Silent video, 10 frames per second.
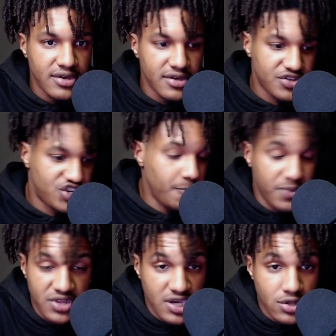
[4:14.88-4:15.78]

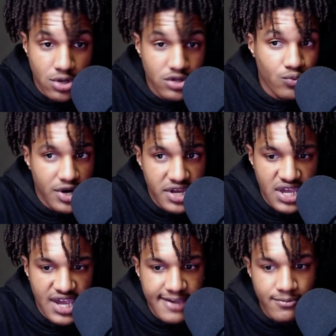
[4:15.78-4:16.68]
chipping in on the run
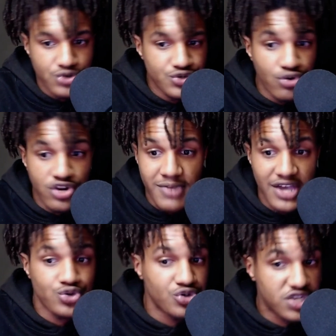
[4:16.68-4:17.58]
game. Most
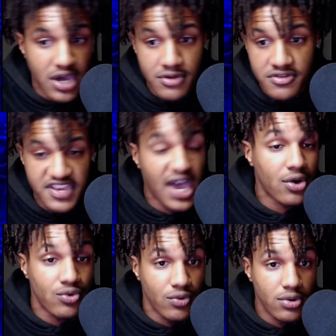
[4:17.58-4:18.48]
cornerbacks are scared to
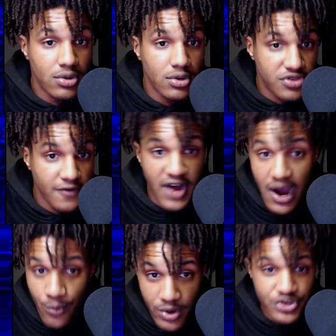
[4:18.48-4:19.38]
tackle.
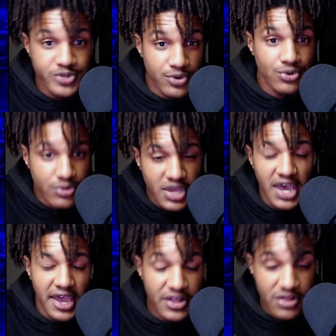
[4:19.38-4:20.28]
Devon Witherspoon,
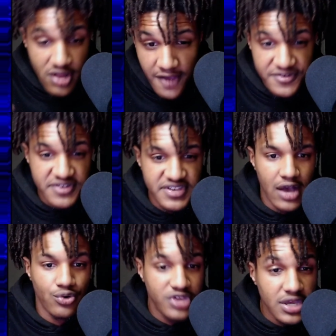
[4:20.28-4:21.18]
he loves to
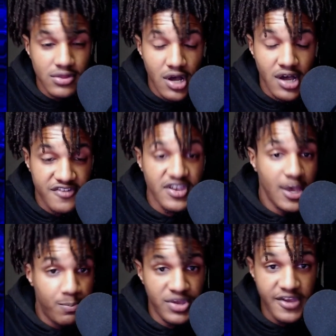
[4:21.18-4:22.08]
tackle. He loves
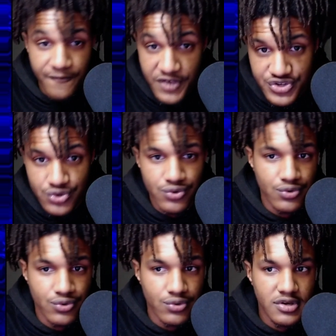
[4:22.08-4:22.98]
being
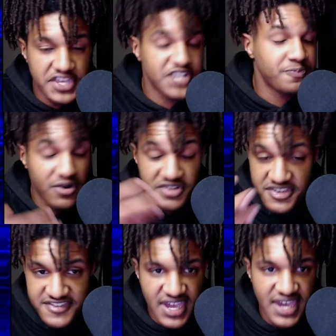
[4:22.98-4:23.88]
physical. That's part of
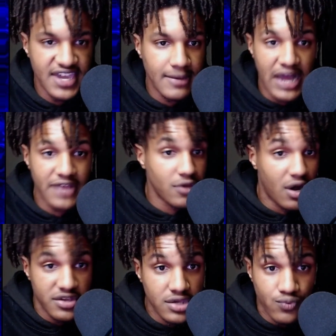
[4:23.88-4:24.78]
his game. I
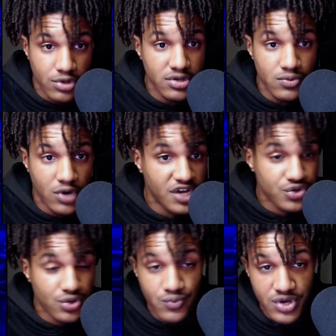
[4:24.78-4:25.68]
thought he really was
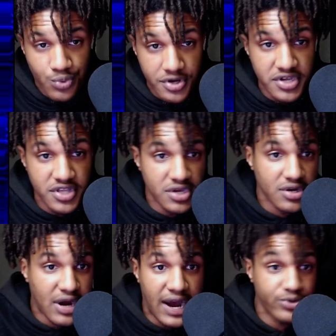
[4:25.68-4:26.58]
going to win Rookie of the
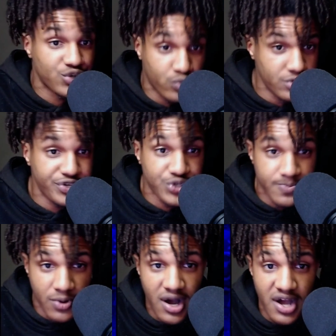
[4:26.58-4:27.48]
Year. I was really
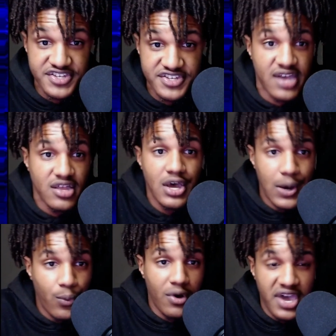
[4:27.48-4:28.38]
surprised that
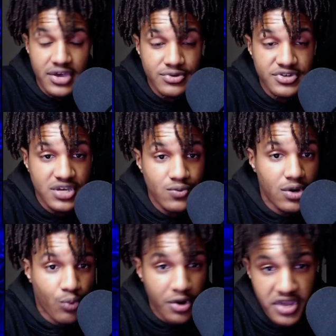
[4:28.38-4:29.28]
Will Anderson
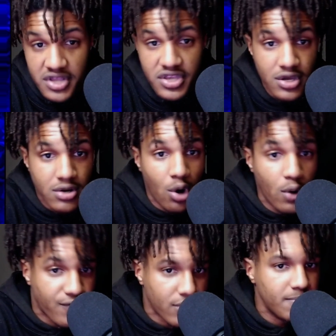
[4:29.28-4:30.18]
won Rookie of the Year
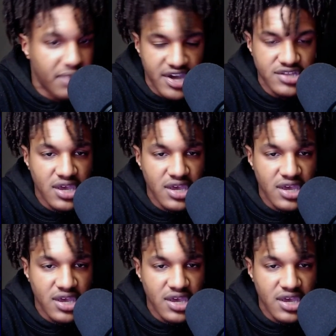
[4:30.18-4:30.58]
over him, but